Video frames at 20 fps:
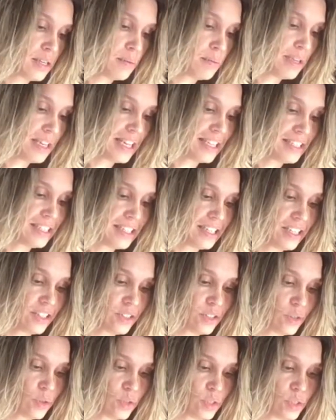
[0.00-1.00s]
because it is
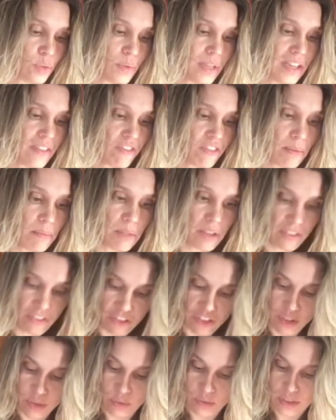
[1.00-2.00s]
so sweet from the
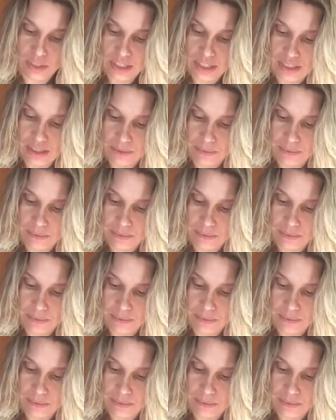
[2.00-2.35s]
fruit.